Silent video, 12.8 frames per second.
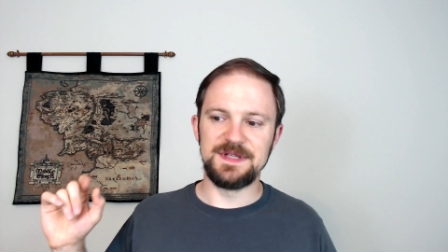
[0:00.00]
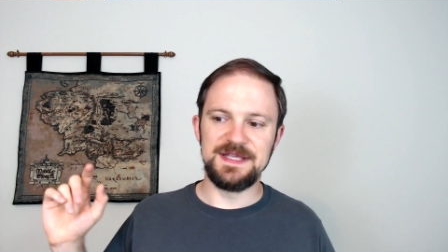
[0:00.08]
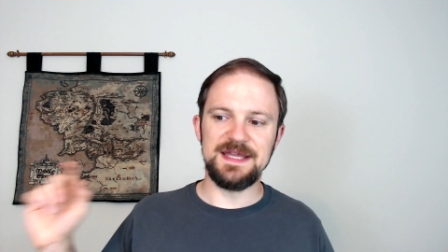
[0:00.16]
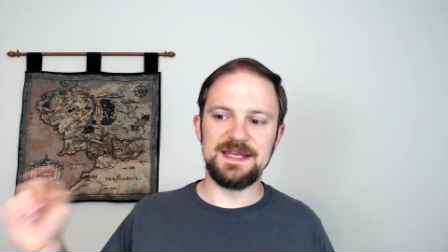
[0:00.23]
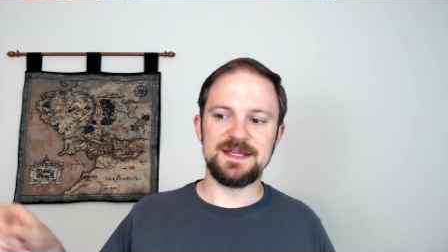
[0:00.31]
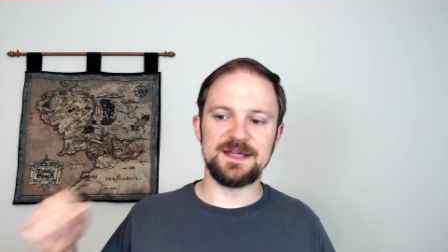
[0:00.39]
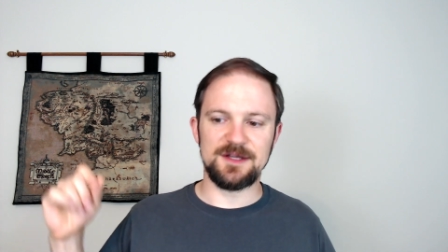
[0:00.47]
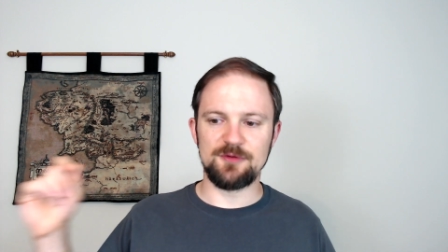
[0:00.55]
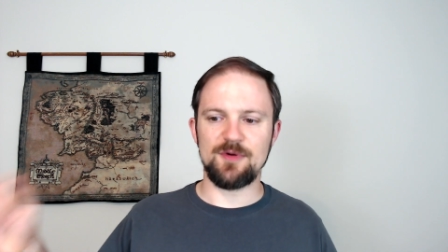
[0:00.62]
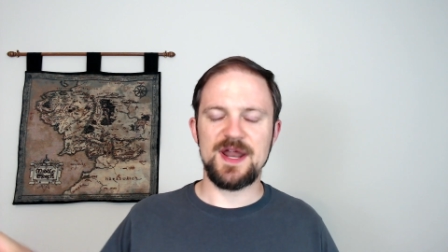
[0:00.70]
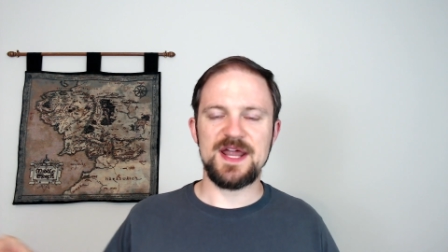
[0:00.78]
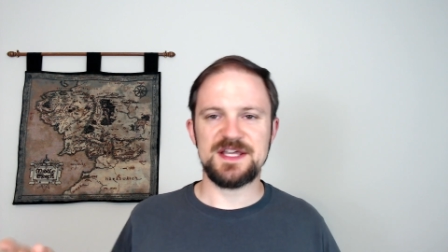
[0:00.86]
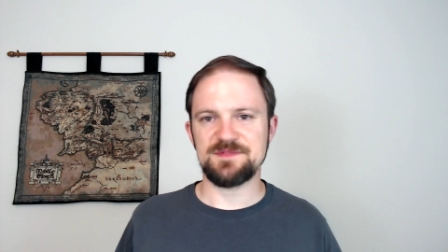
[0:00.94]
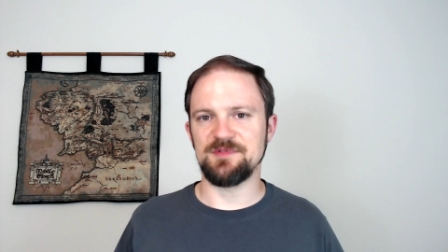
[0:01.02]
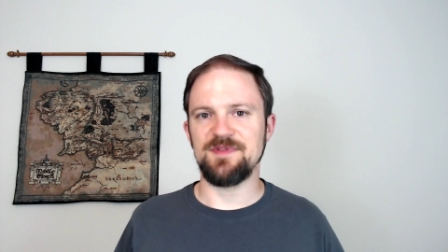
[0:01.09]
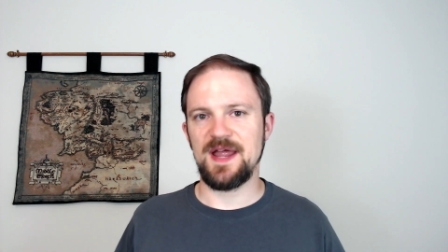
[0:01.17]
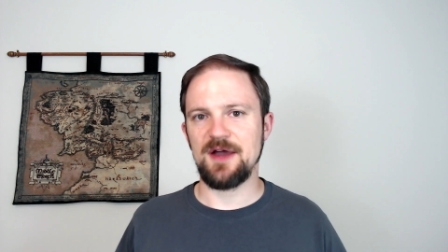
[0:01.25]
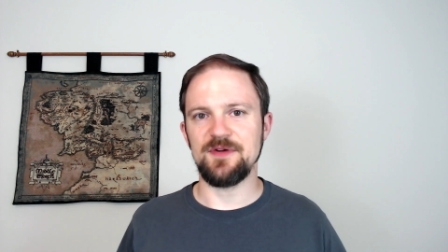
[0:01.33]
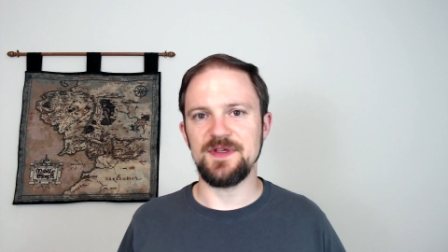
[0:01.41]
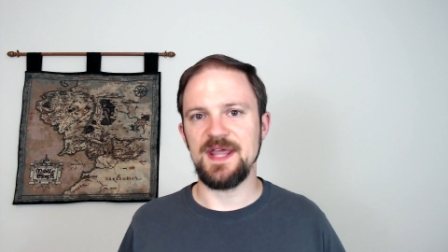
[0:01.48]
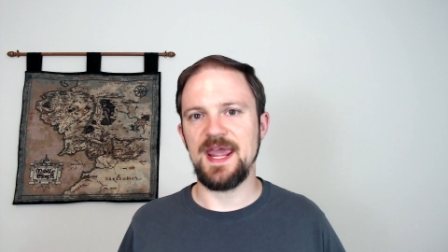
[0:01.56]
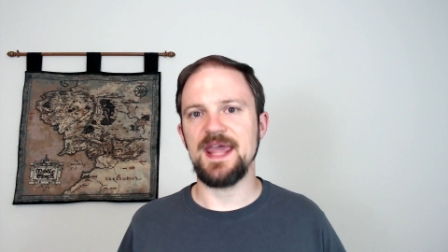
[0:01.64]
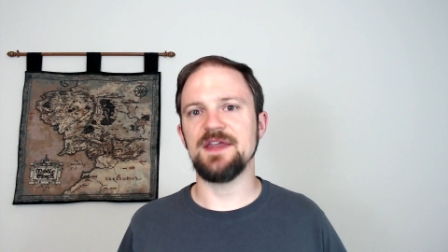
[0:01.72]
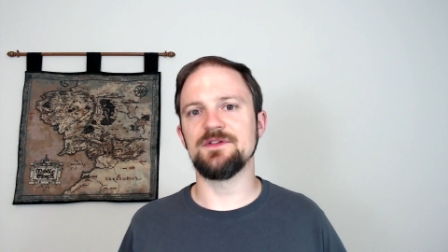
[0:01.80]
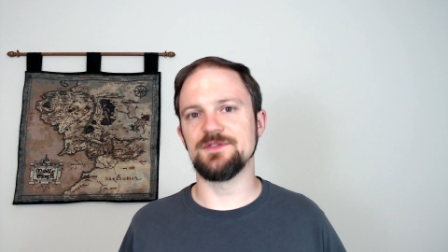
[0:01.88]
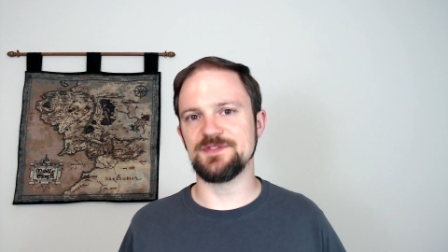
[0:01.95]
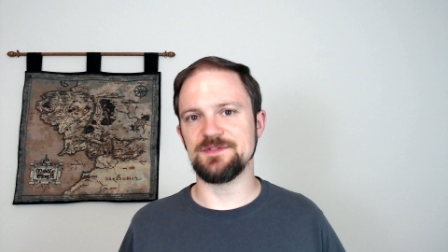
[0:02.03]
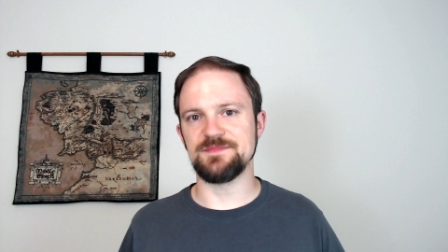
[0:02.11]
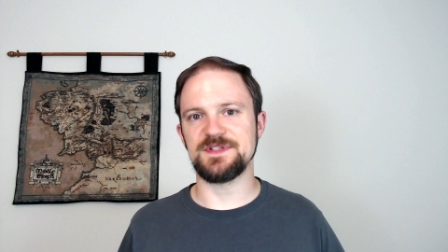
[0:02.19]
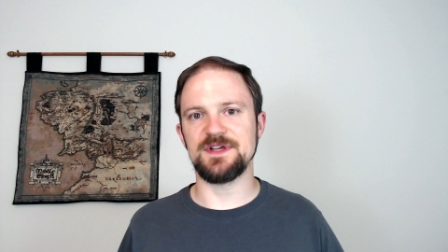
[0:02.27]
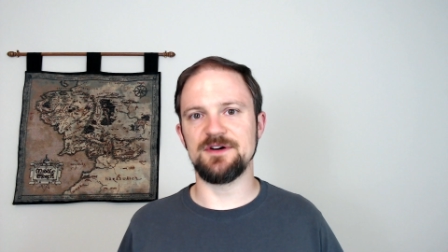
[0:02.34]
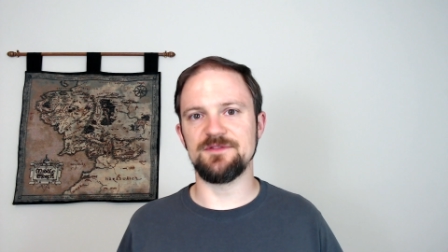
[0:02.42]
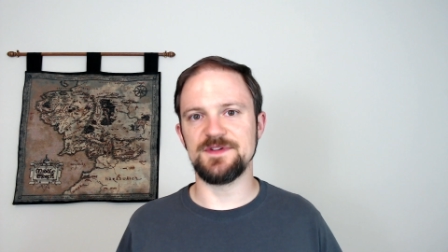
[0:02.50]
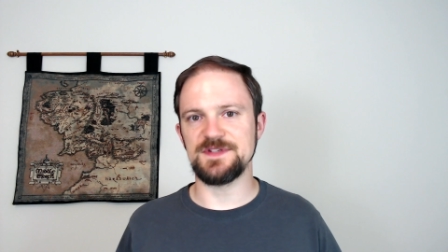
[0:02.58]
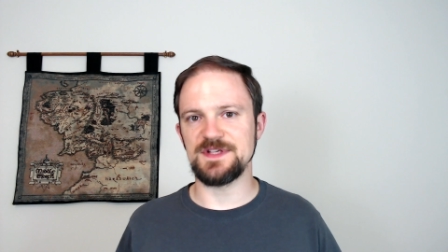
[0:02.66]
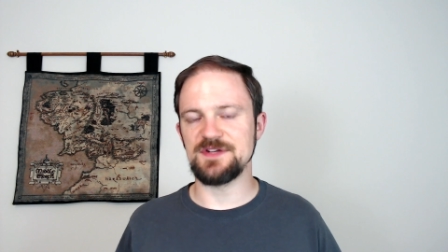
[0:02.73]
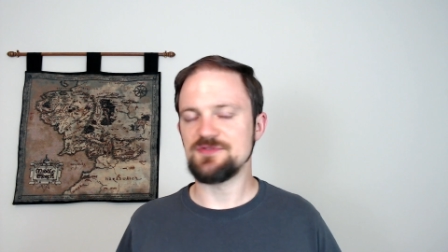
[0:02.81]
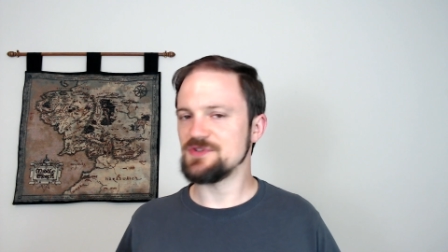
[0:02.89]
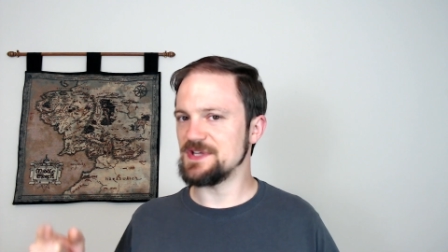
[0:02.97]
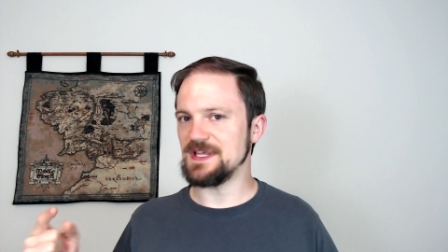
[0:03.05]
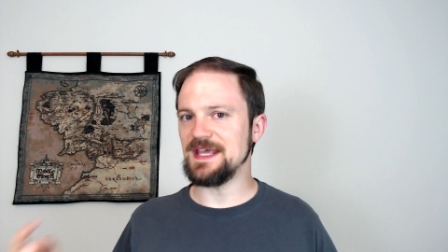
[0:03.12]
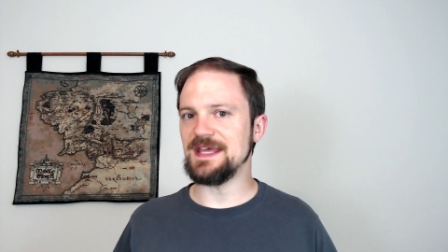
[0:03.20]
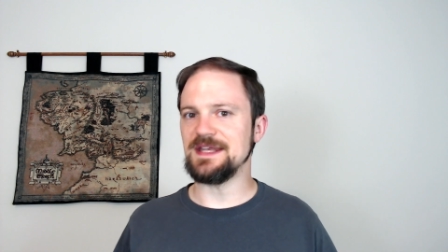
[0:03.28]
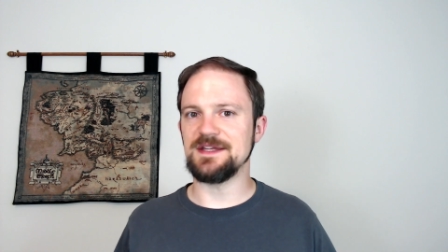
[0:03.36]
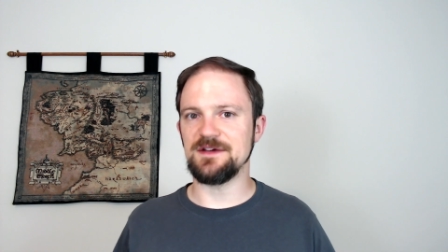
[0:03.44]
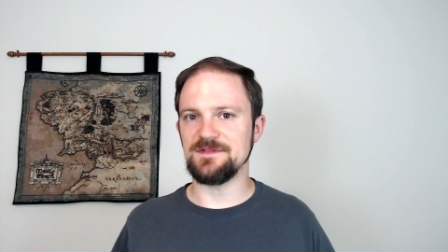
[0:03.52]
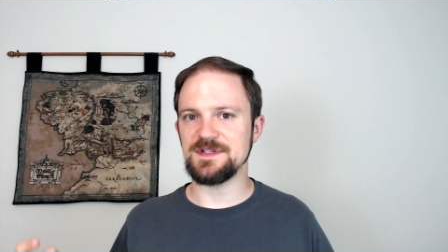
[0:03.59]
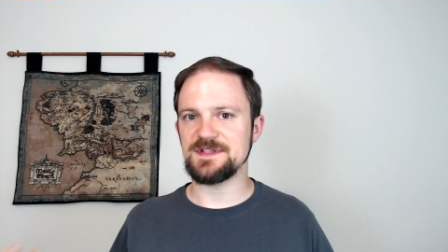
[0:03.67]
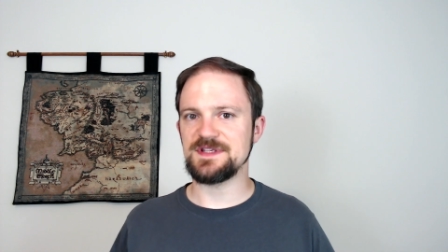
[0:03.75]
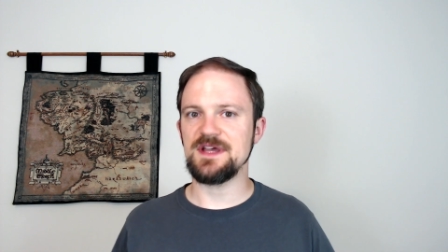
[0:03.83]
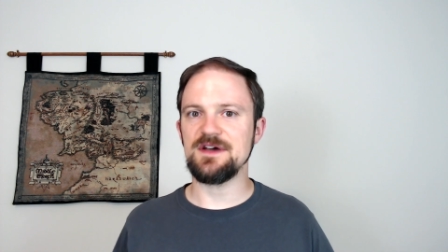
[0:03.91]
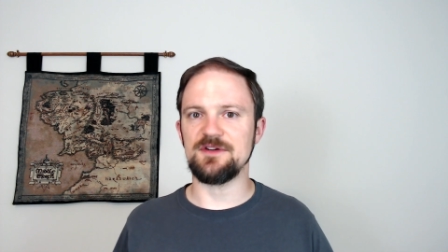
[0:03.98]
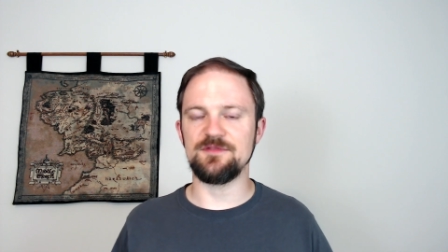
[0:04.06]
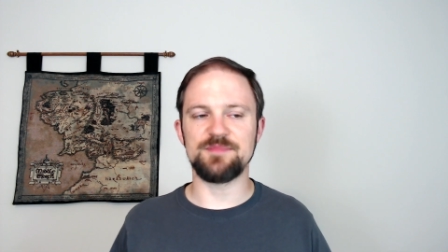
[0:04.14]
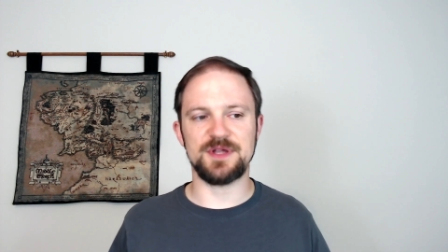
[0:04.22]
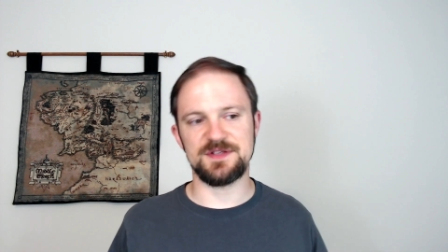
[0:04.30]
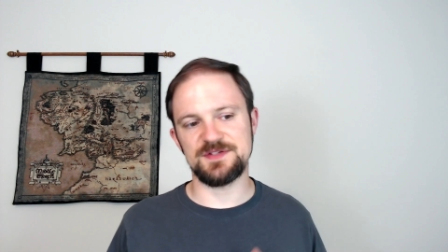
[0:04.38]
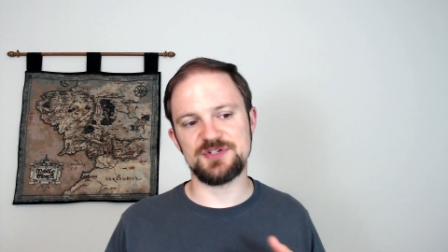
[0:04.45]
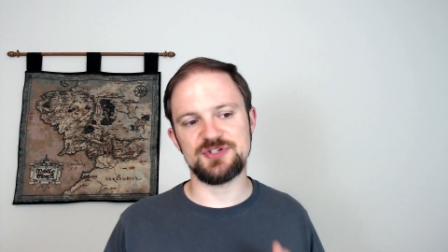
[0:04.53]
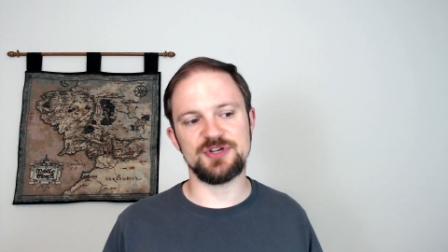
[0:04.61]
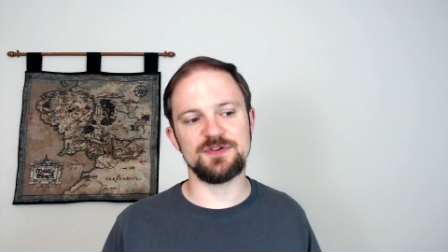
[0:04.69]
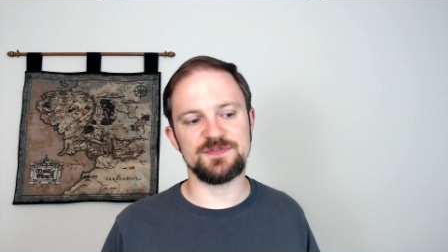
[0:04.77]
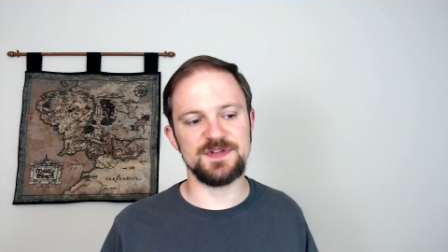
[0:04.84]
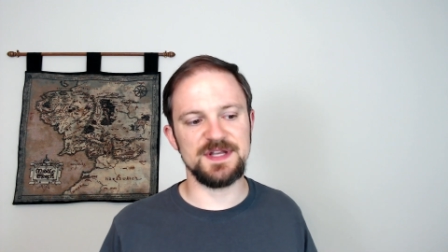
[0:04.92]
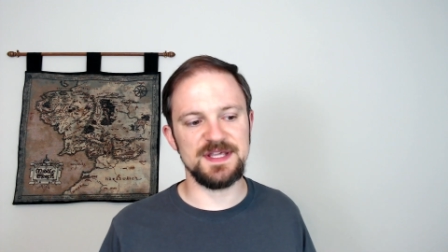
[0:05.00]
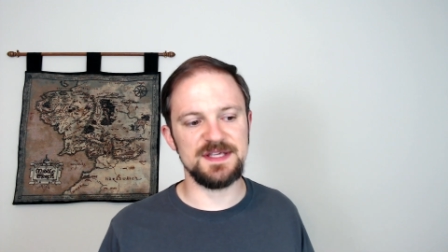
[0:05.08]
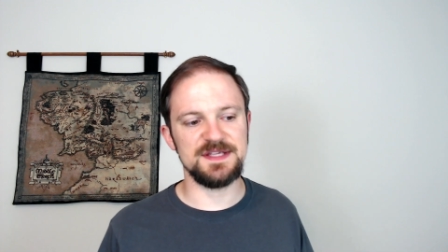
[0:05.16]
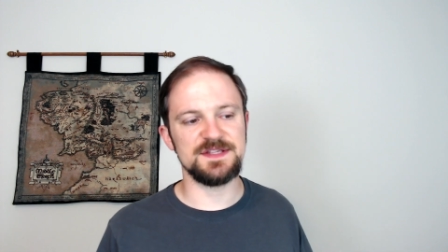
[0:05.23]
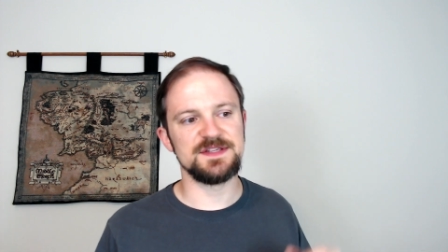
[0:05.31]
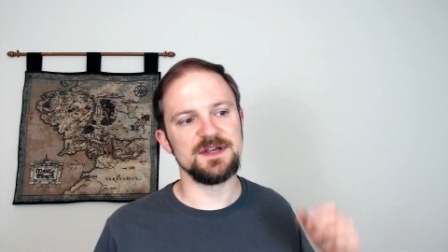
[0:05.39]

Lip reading: getting a grasp of how he handles himself is interesting in and of itself, because it shows that he's